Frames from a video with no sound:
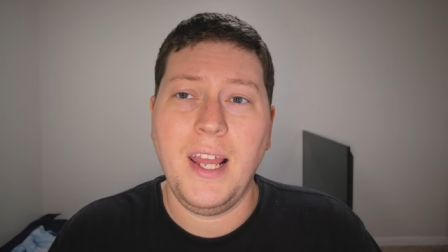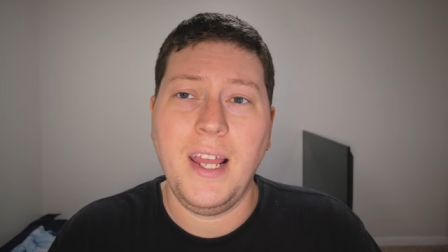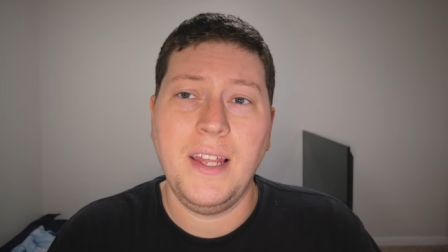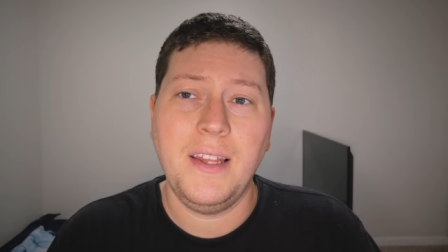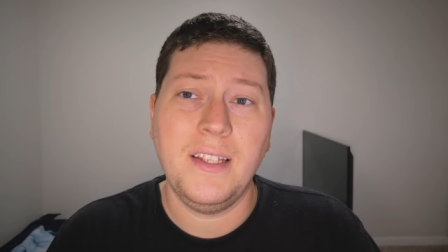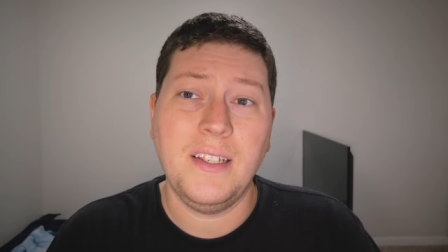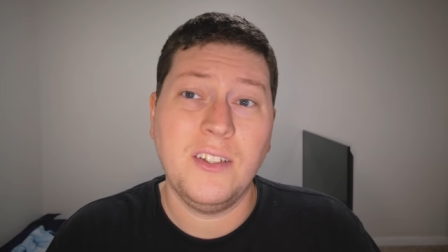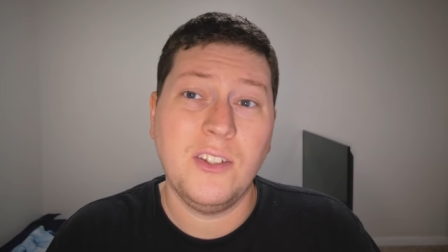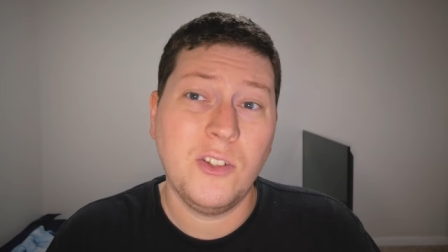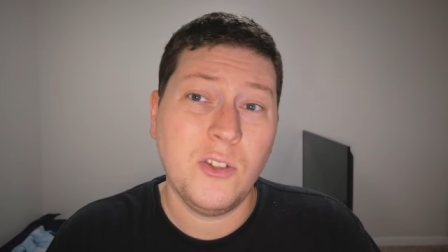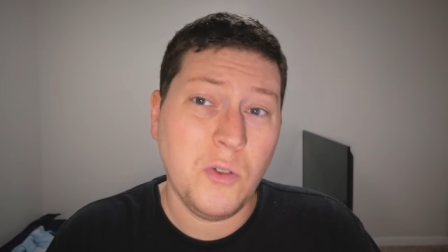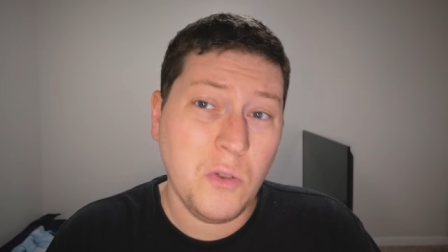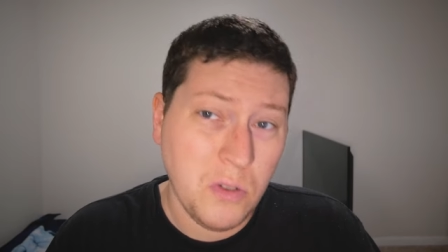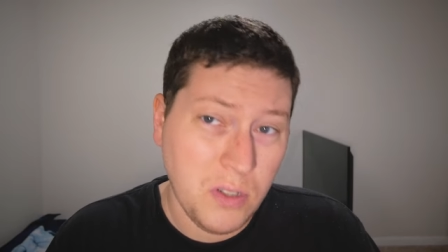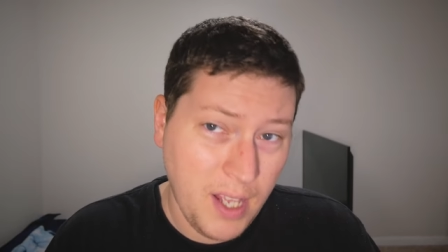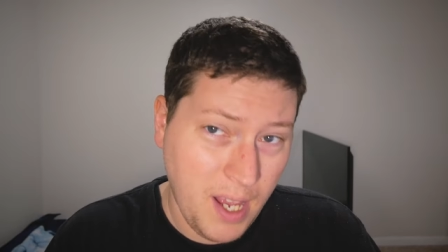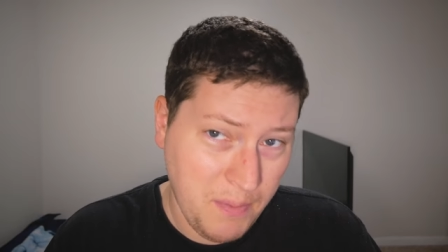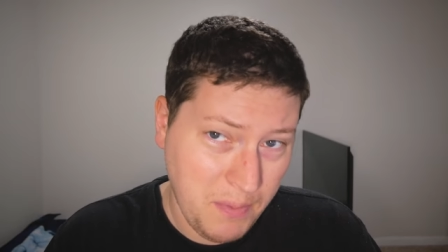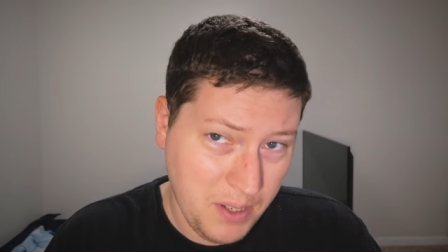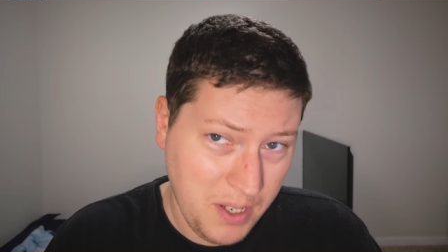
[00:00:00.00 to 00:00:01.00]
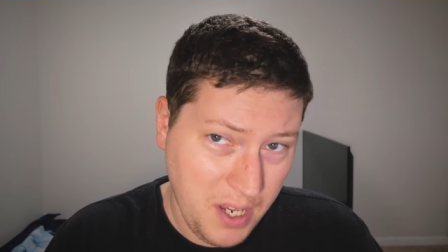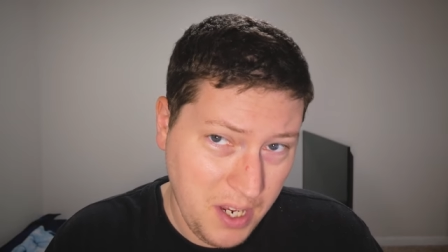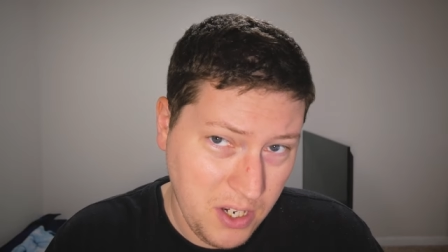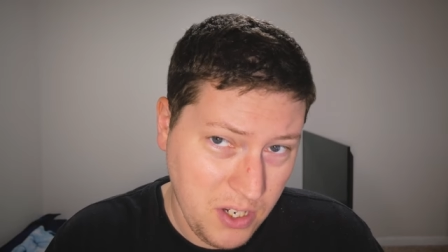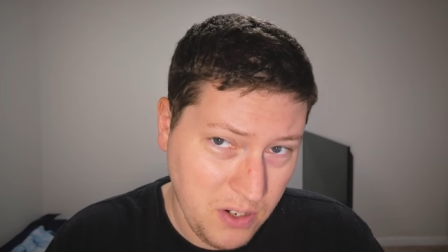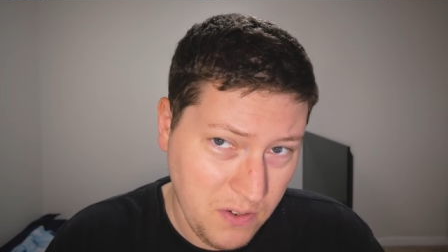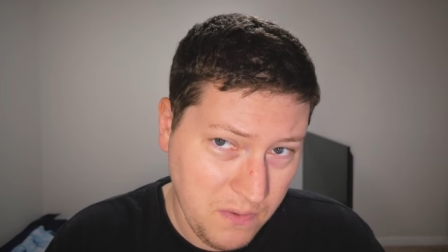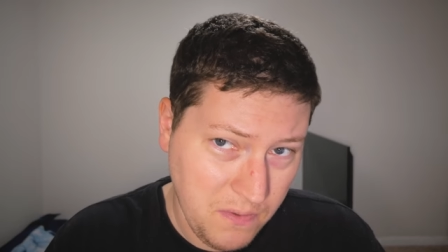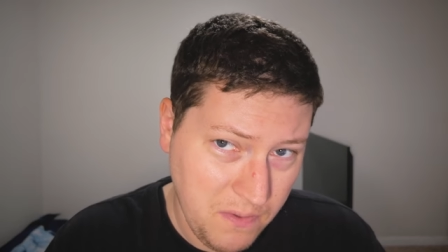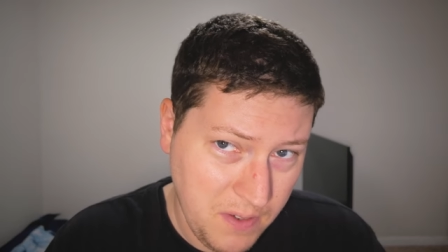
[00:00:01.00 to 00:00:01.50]
and the school
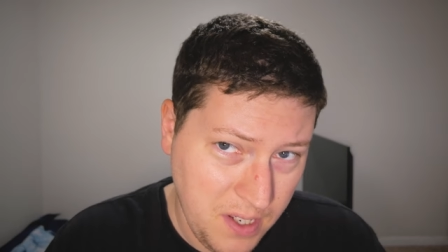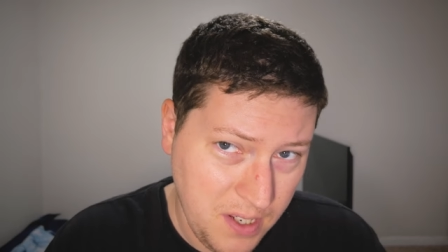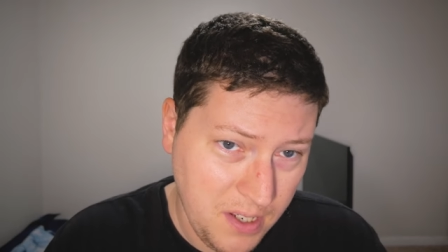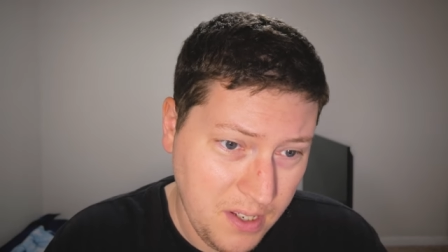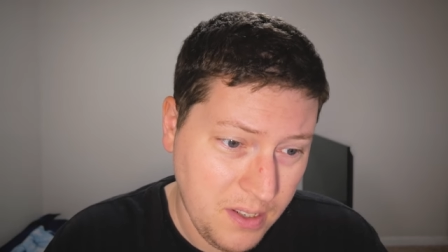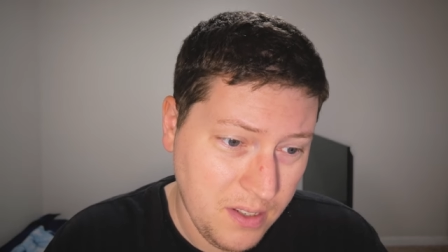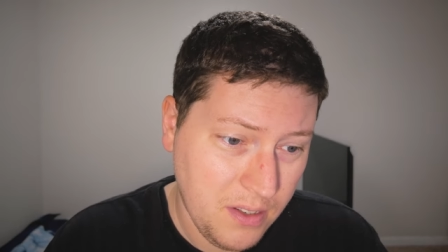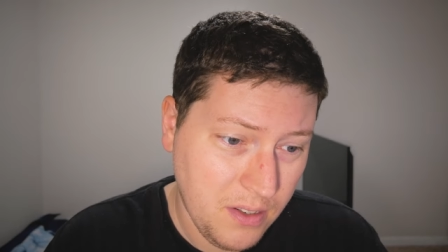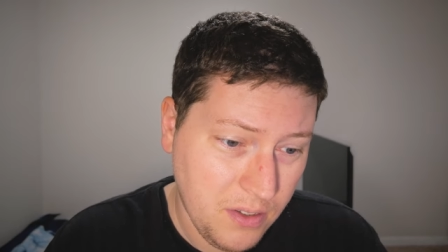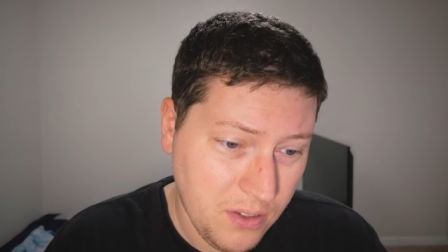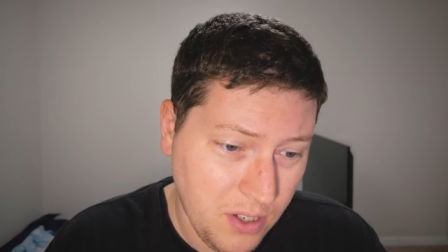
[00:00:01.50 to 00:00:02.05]
application fees.